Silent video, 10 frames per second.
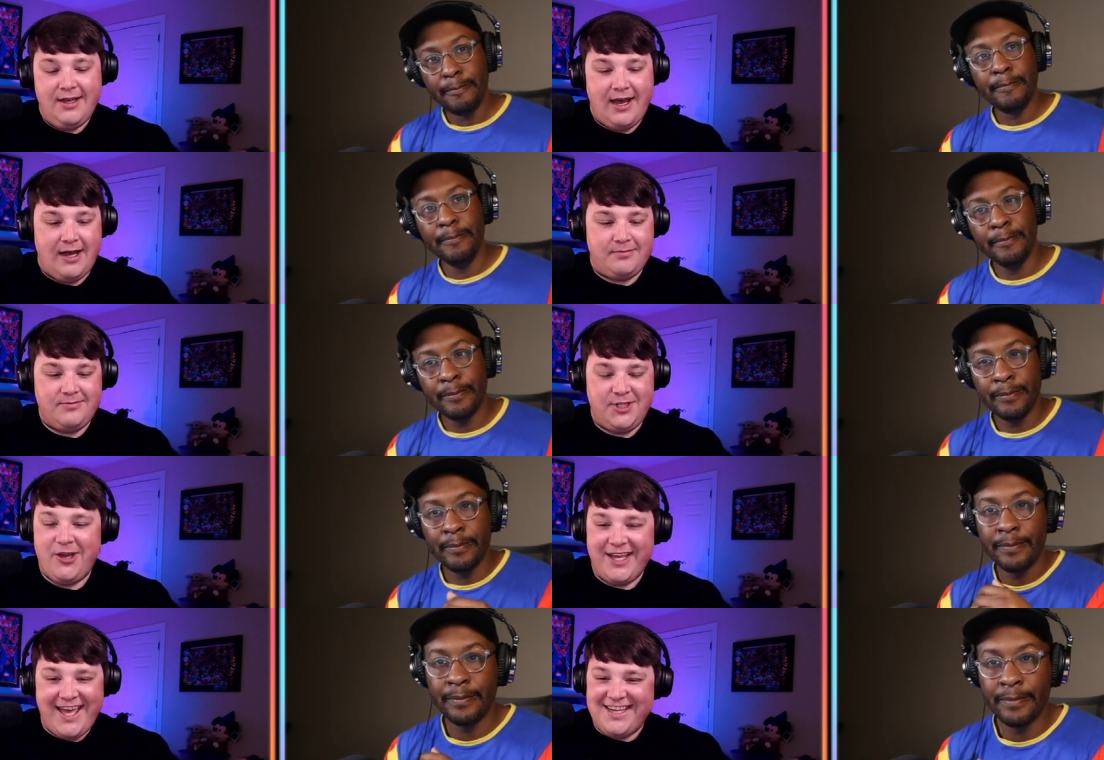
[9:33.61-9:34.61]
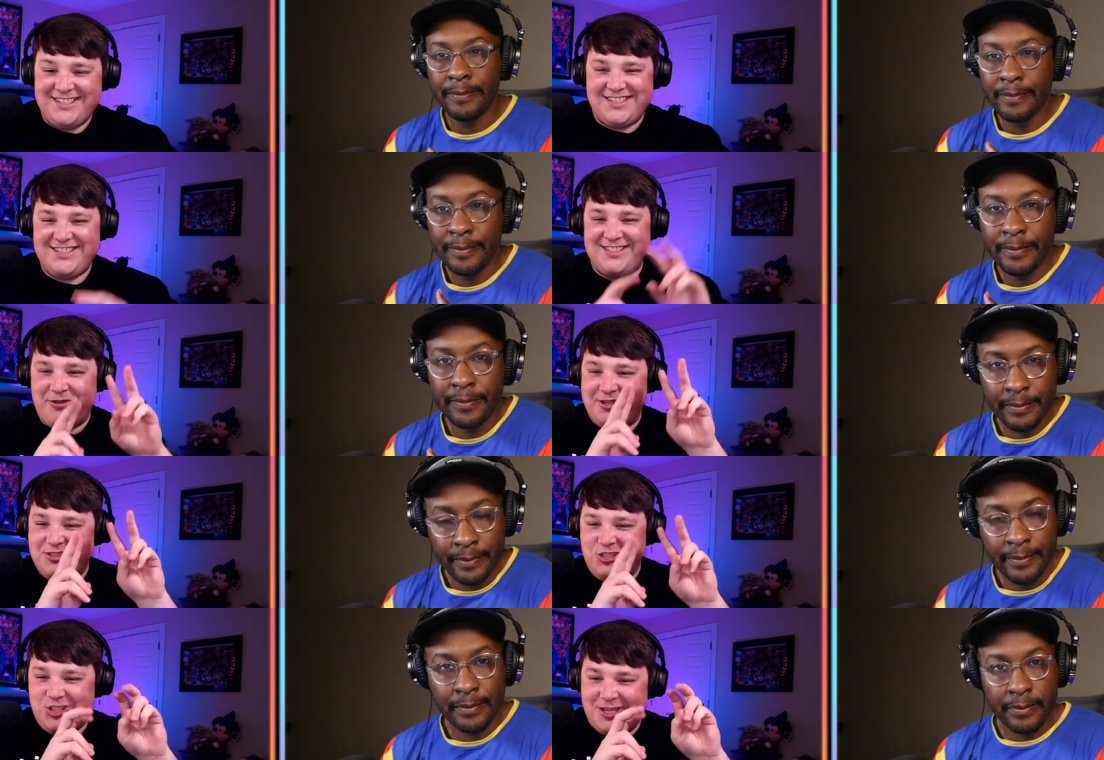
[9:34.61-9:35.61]
Speaker 1: um, you know, again, just so it
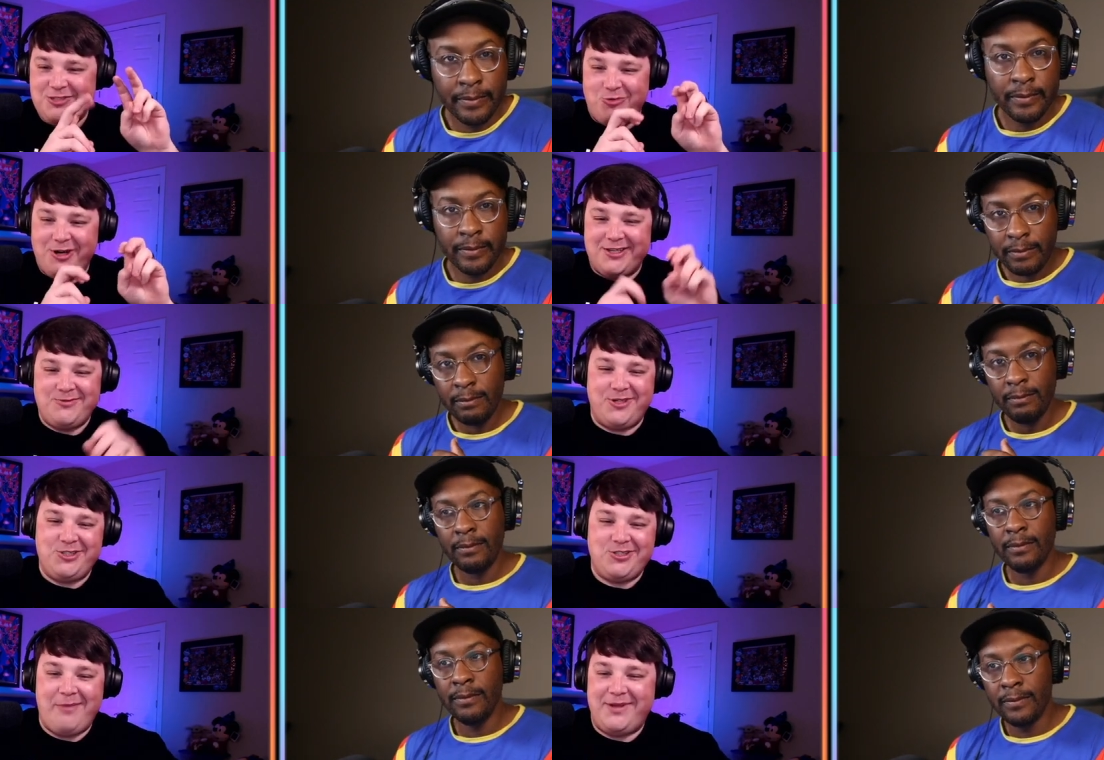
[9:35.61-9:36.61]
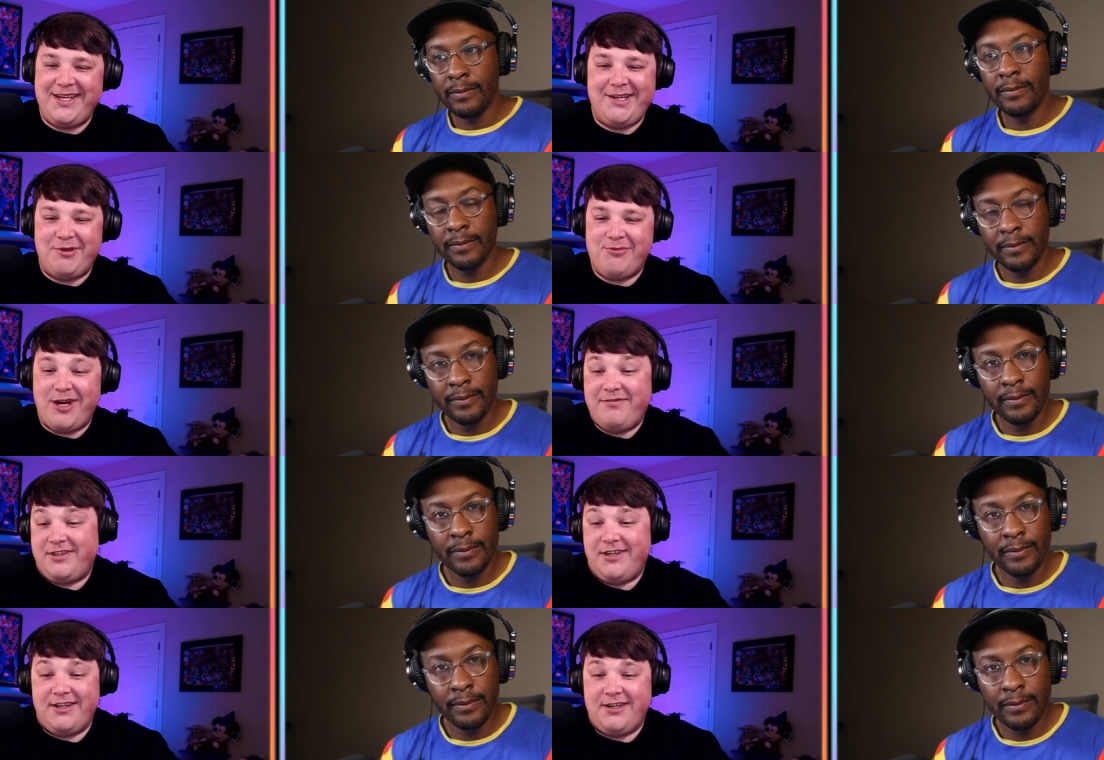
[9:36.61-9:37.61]
just works when you drop it in with
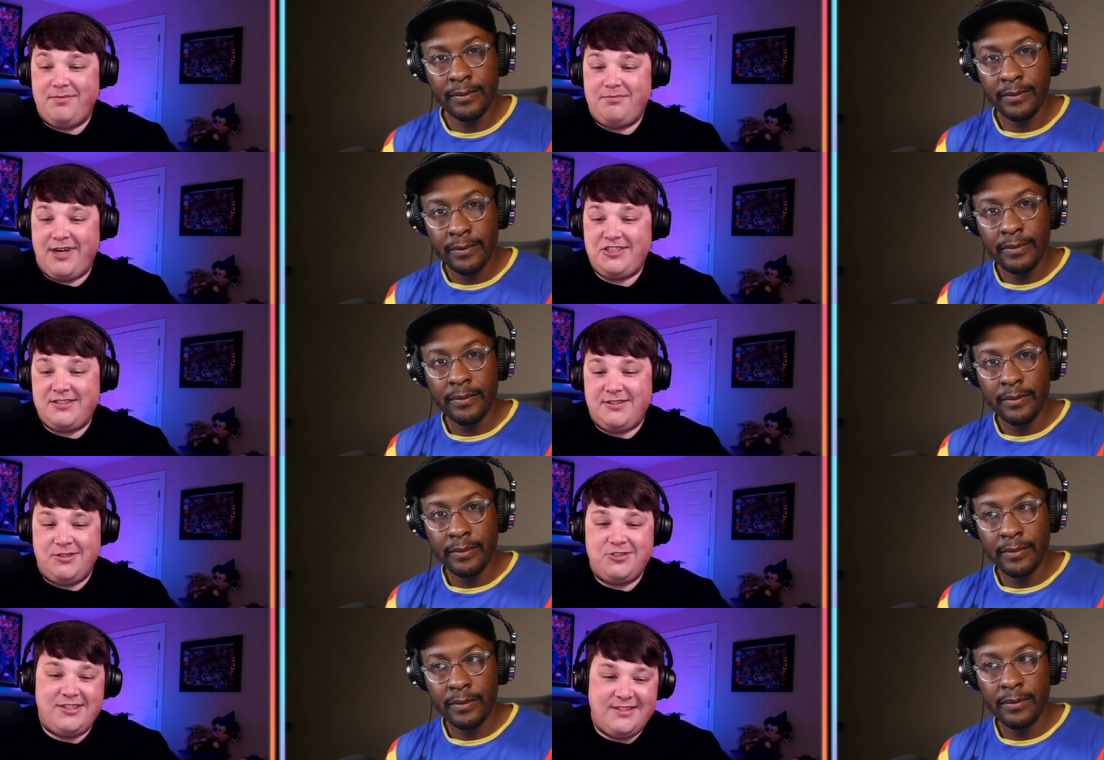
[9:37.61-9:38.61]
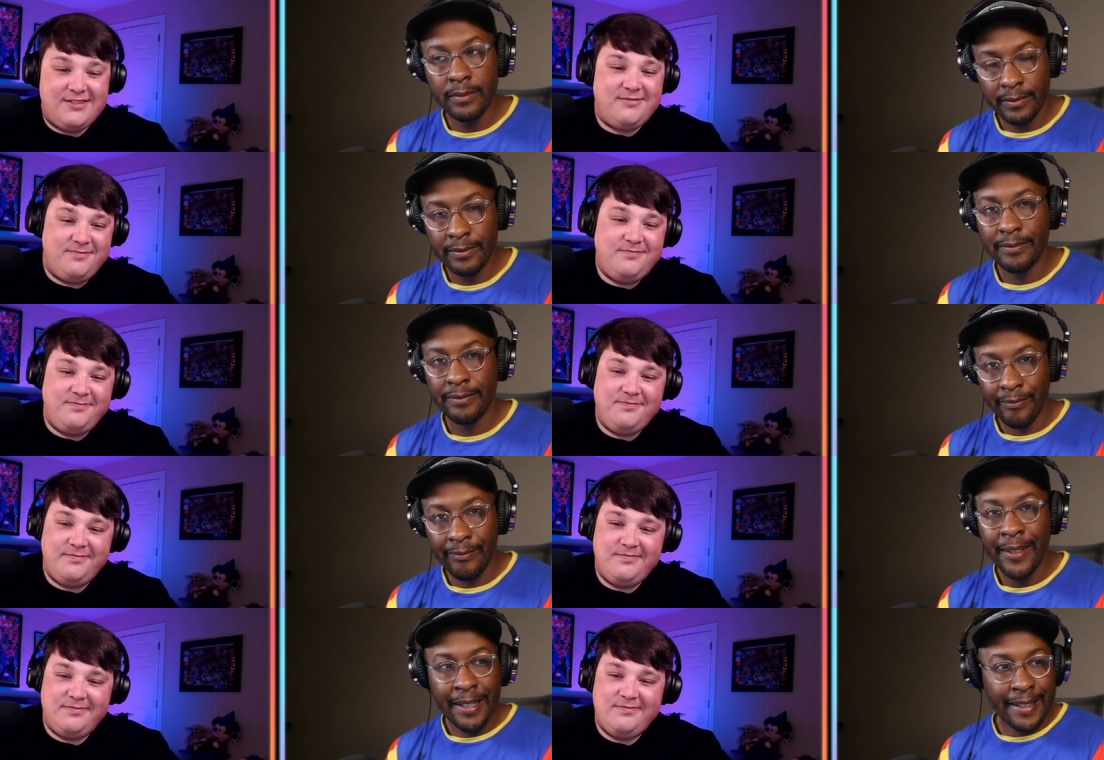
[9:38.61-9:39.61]
whatever your project solution is.
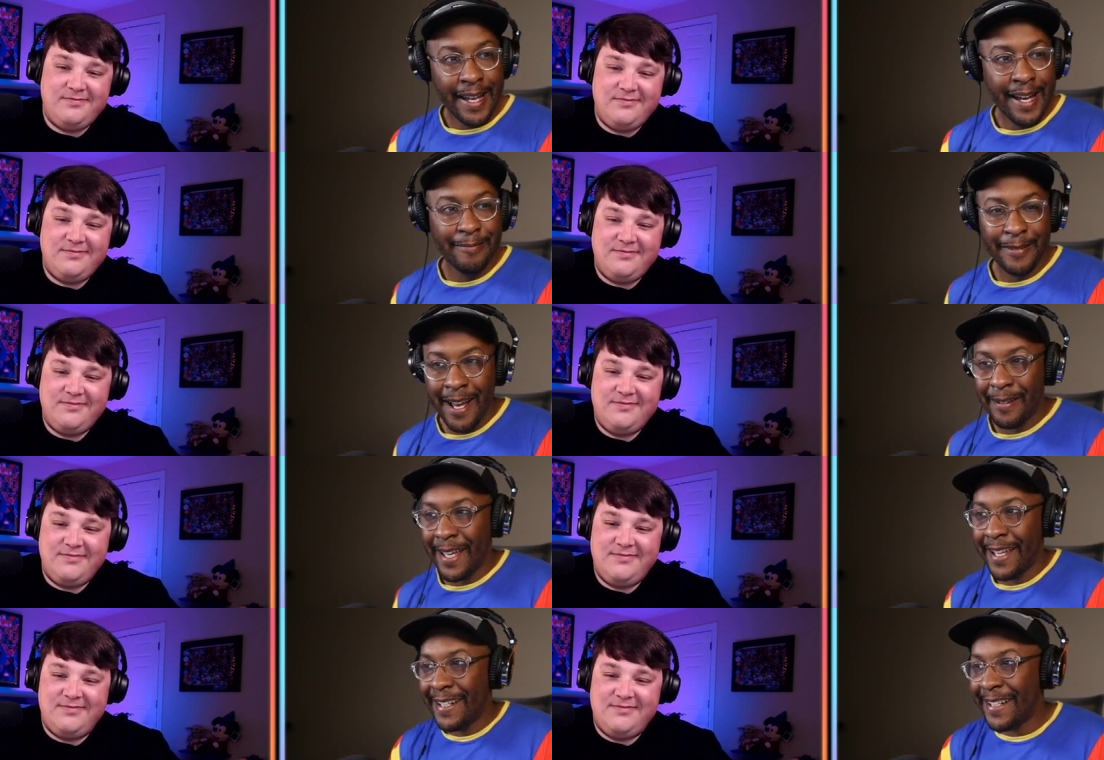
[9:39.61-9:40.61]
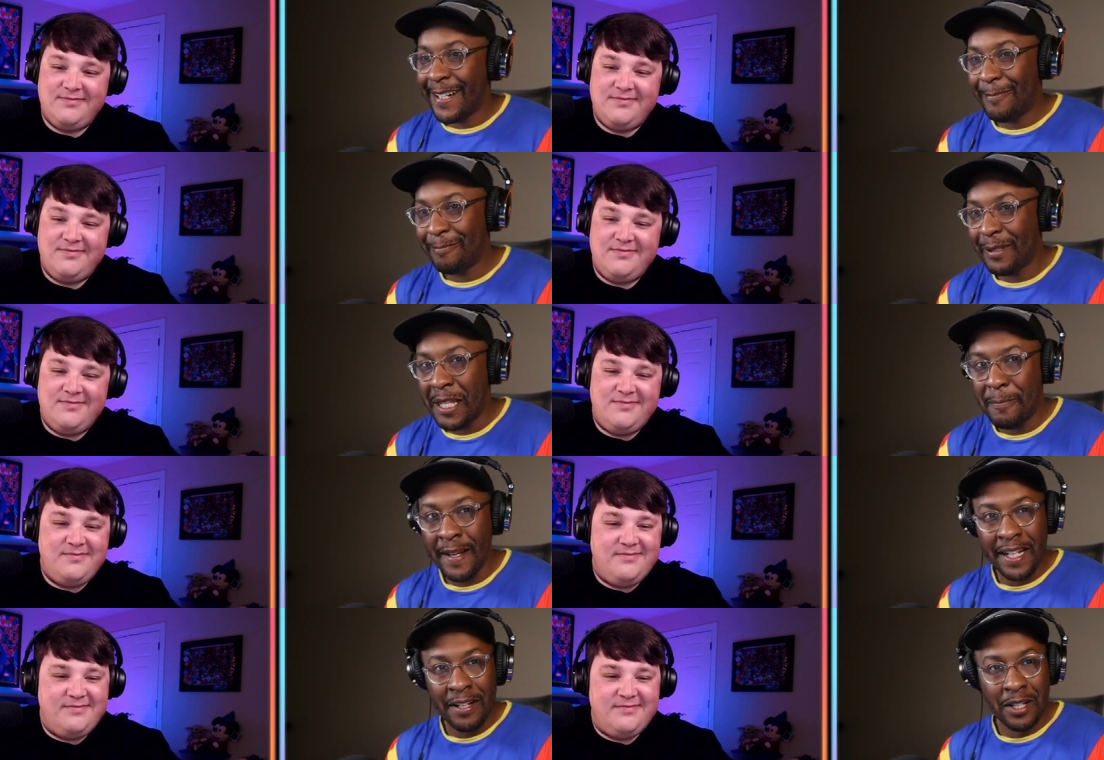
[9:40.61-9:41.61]
Speaker 2: Yeah, yeah. And um,
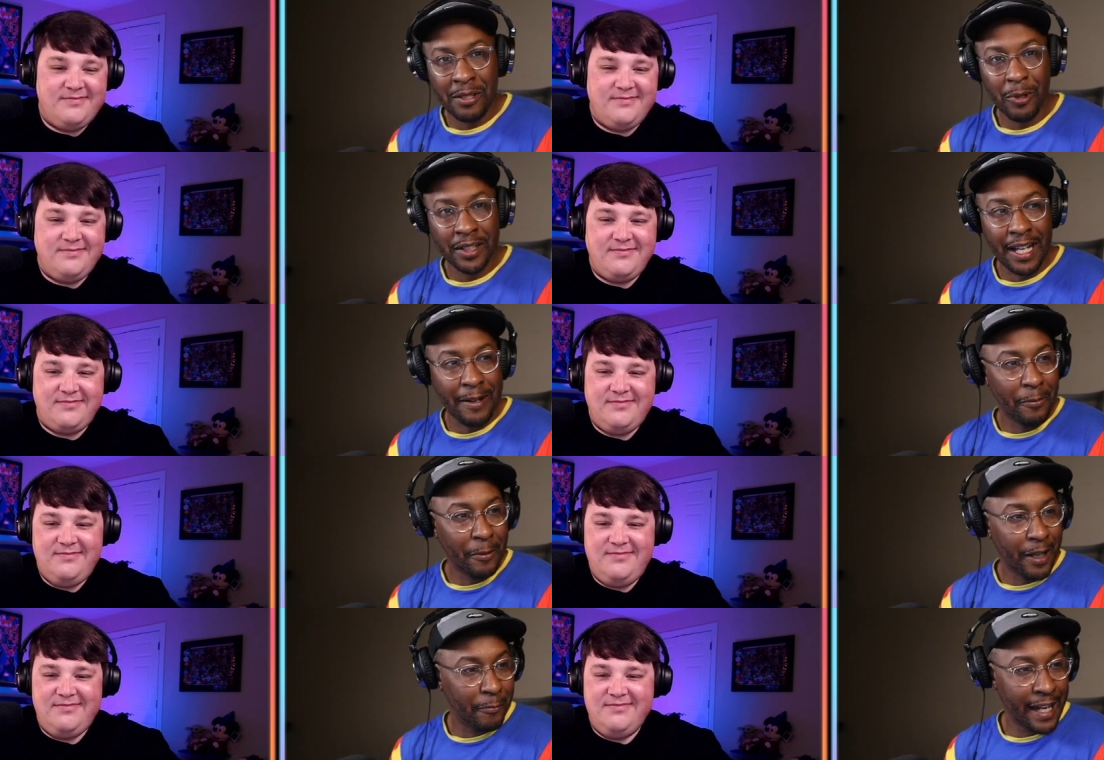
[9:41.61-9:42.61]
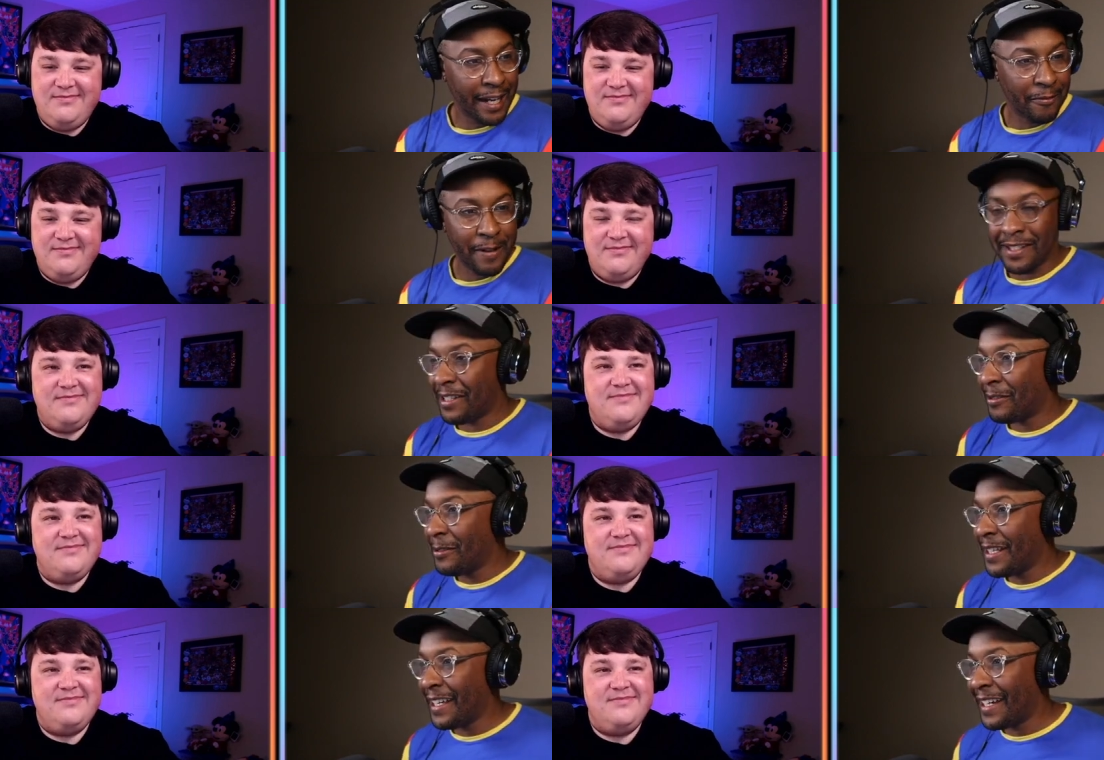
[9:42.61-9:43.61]
speaking of just works, I know we're we're kind of racing through
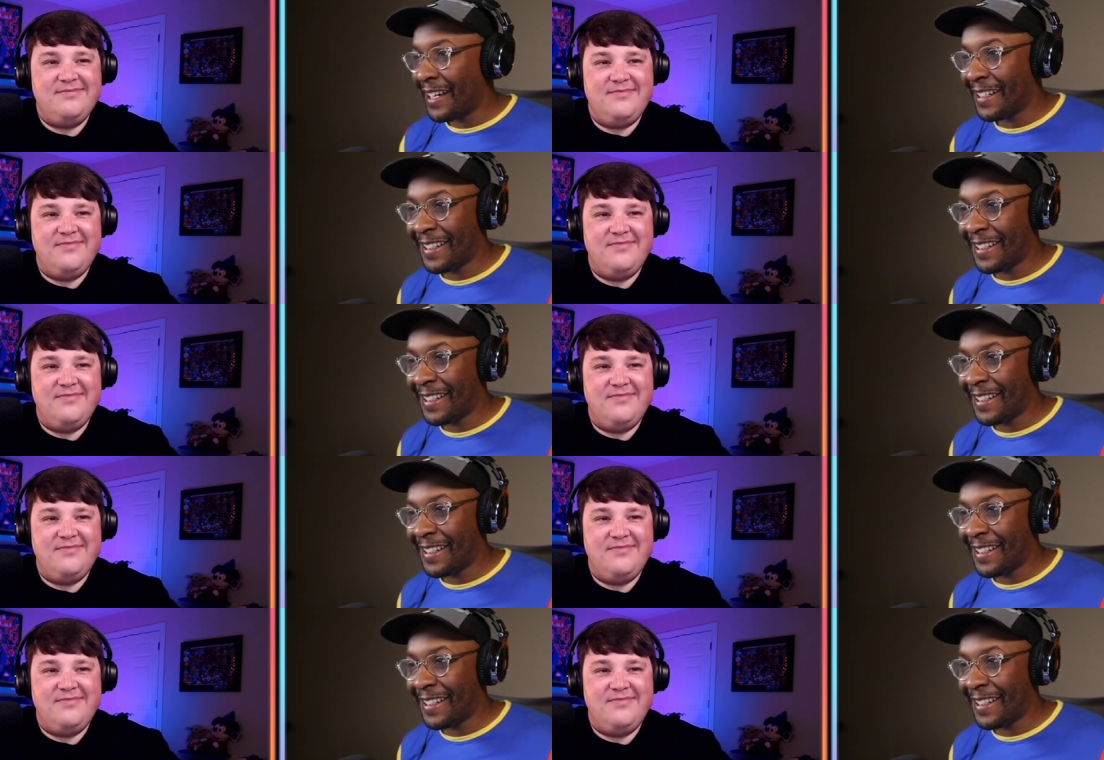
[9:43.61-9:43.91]
the uh,